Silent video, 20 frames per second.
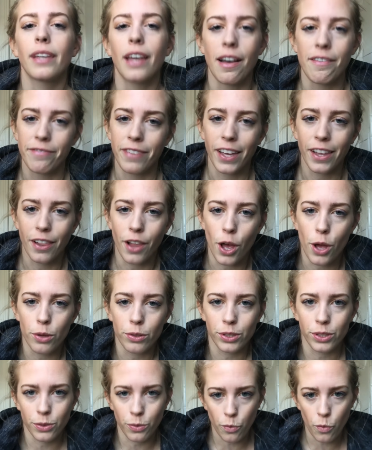comfy
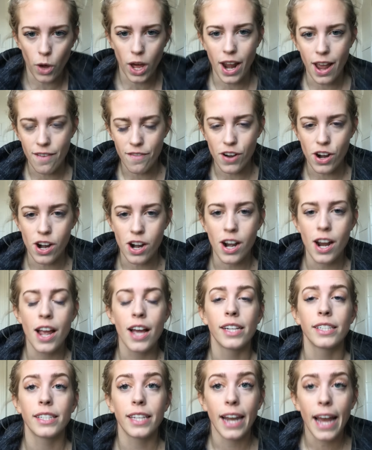clothes, whatever.
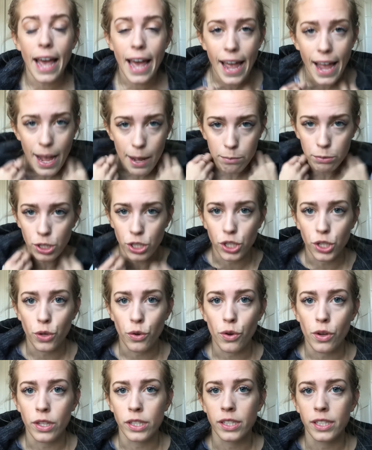Today I'm just
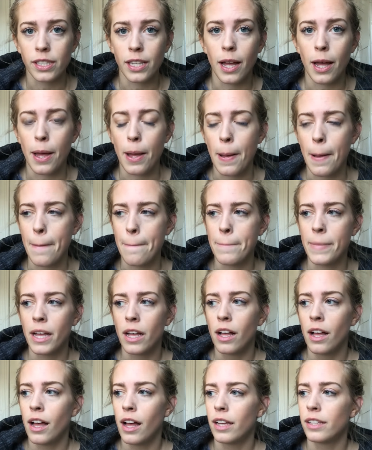doing some
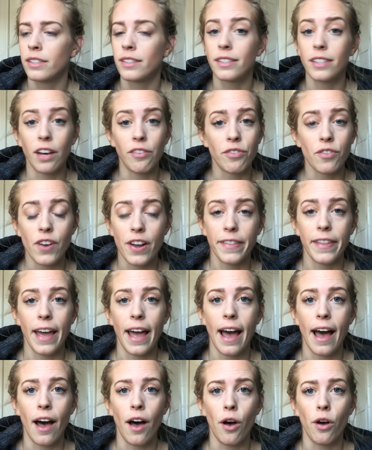stuff around the
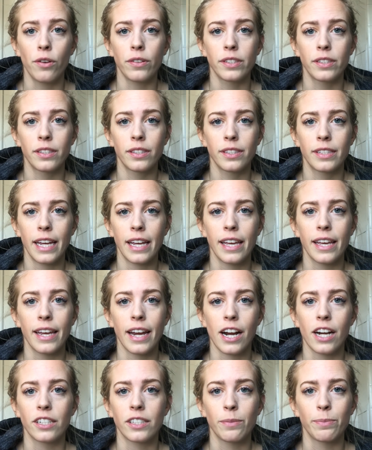house, taking
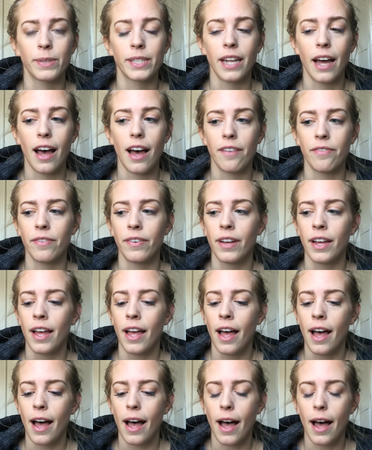care of some stuff.
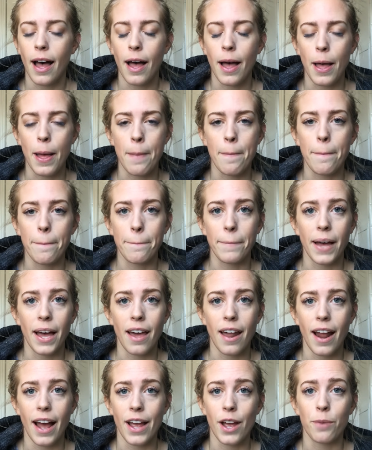
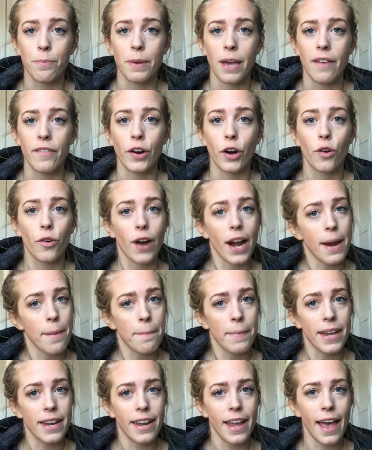But I hope you have a great
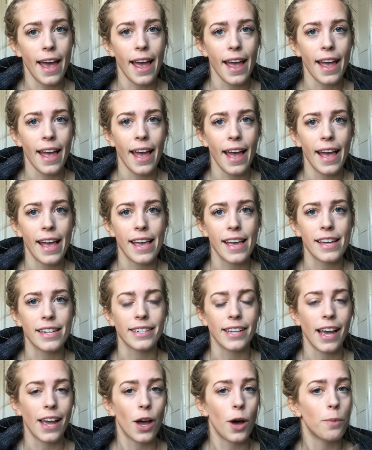Monday,
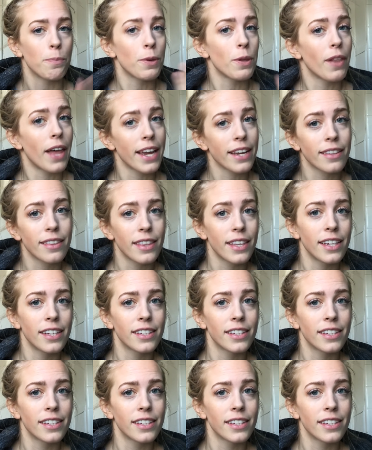and I hope you like